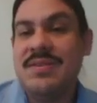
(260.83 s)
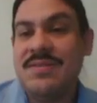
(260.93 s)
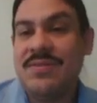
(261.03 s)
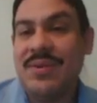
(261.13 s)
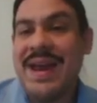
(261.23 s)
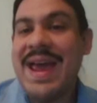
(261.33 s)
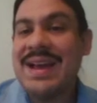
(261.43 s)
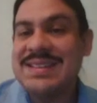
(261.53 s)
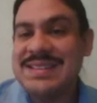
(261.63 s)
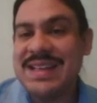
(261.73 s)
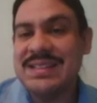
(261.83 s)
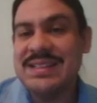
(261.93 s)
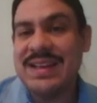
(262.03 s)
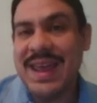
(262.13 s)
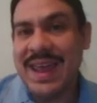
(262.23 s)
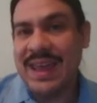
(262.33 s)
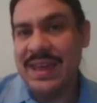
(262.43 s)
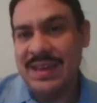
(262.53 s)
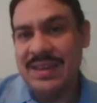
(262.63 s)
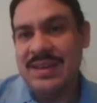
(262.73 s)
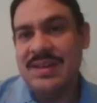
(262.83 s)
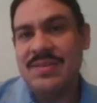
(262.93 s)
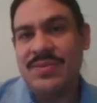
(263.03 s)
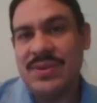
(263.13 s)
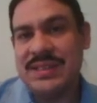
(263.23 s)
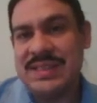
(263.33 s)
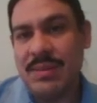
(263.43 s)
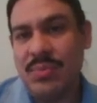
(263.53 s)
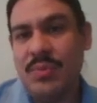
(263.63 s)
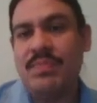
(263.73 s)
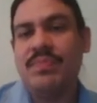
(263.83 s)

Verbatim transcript: for accented A, for example.